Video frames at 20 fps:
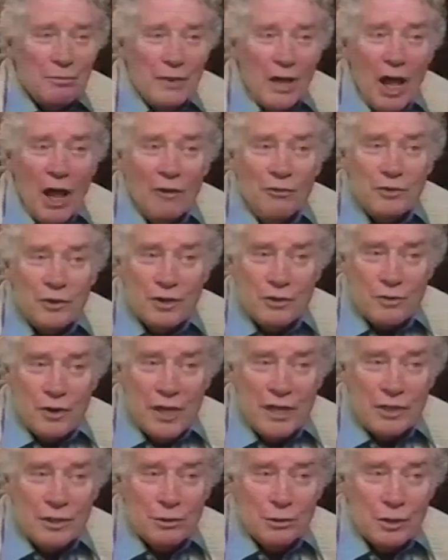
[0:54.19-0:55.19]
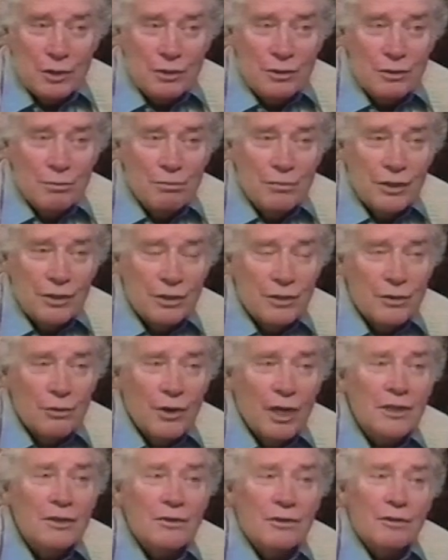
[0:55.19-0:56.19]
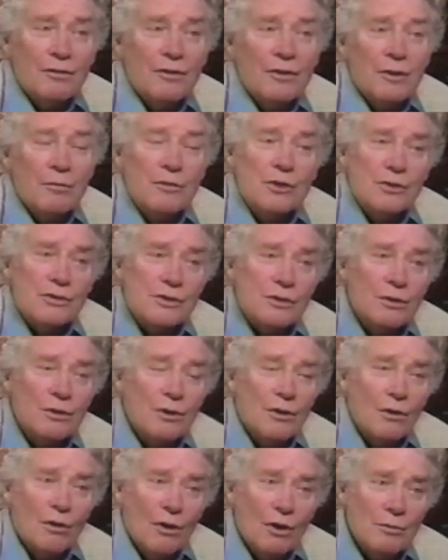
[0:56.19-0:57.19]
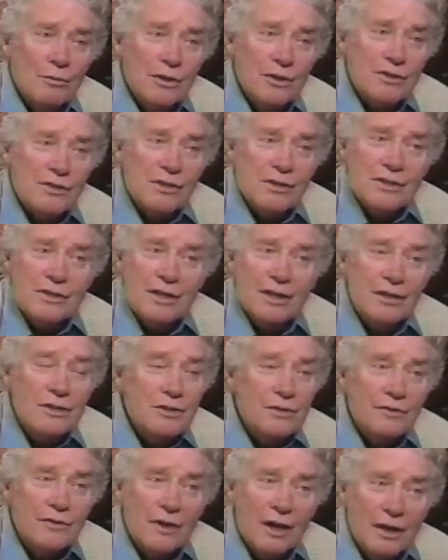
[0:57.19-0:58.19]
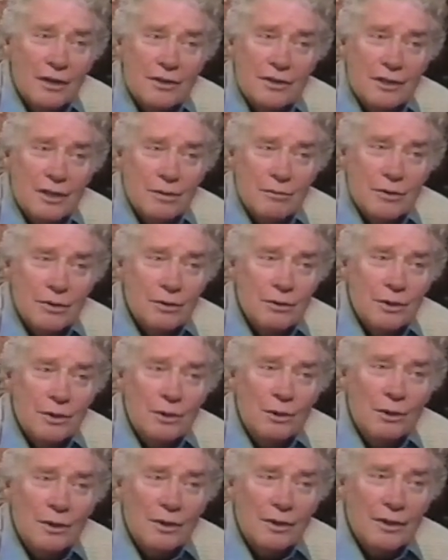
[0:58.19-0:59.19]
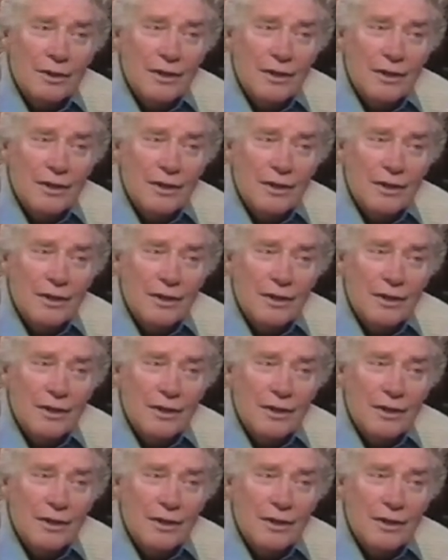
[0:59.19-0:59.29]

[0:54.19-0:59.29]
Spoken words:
Alfred Drake, who had been the director of the musical, called me and said, Ted, you've got to come to New York.